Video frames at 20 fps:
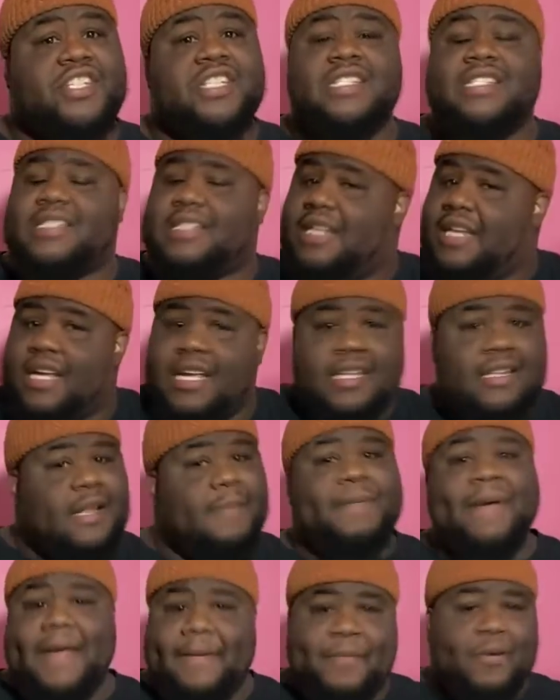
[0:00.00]
Because
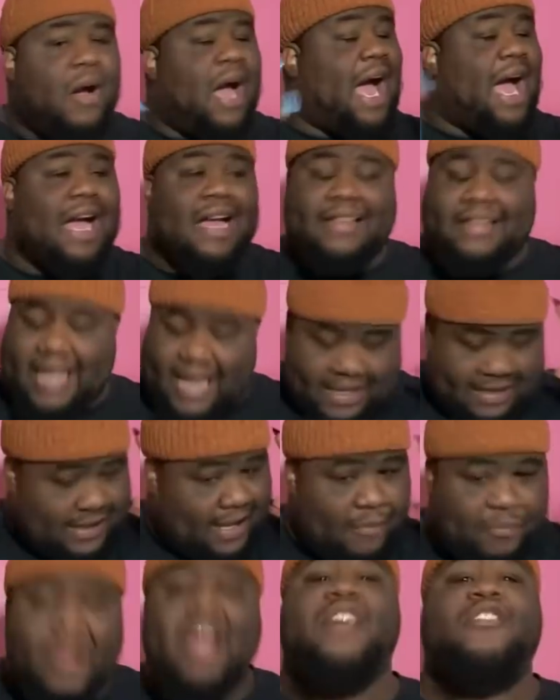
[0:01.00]
the people,
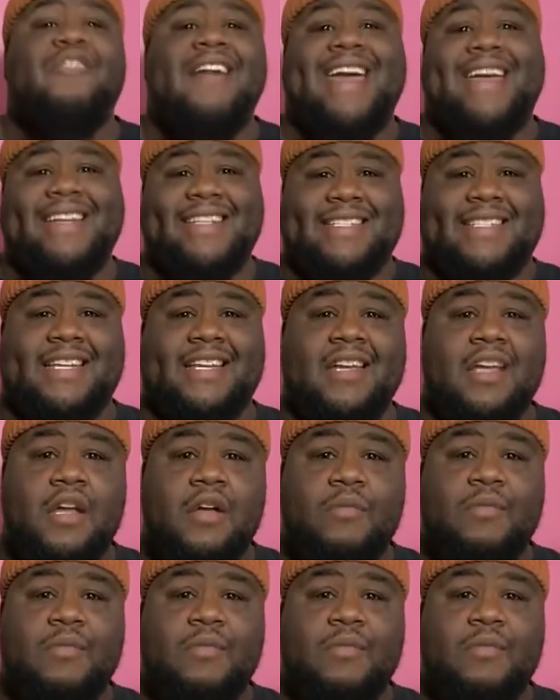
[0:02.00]
they went crazy